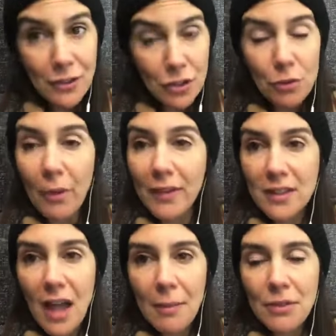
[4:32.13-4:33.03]
you when the
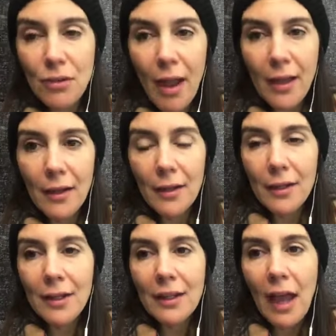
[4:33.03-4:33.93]
time is right.
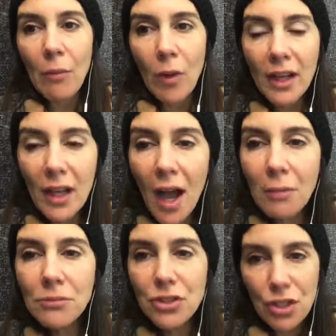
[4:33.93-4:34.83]
And when it
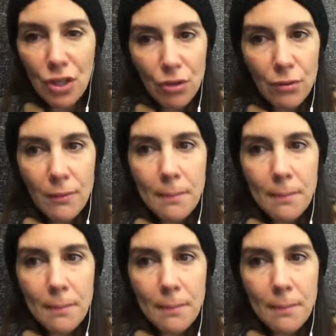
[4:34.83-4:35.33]
comes to you,